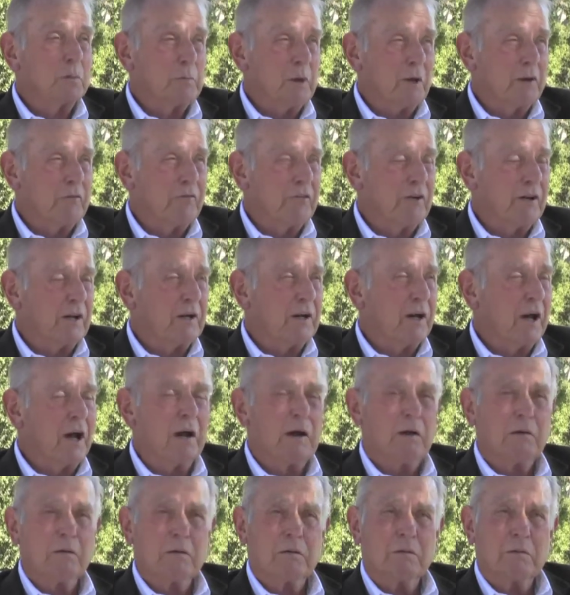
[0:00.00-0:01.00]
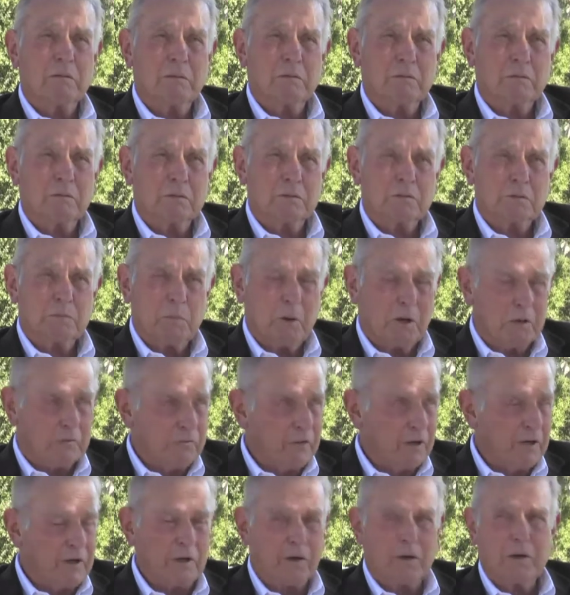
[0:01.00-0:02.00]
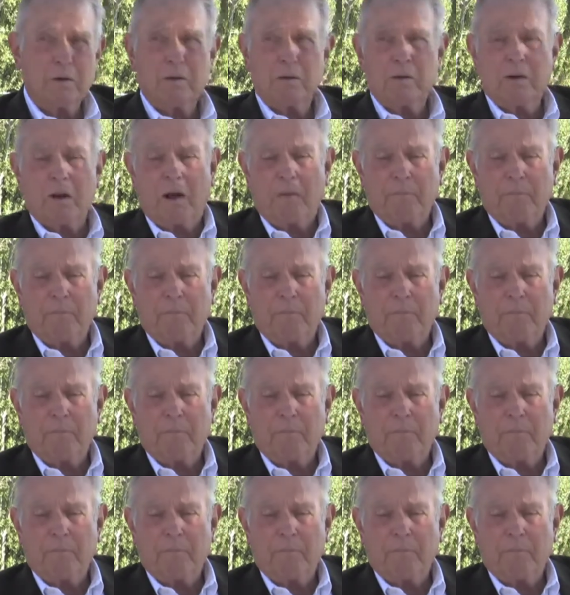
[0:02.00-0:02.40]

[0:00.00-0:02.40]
Bud Finger. Was Bud Finger. Yeah.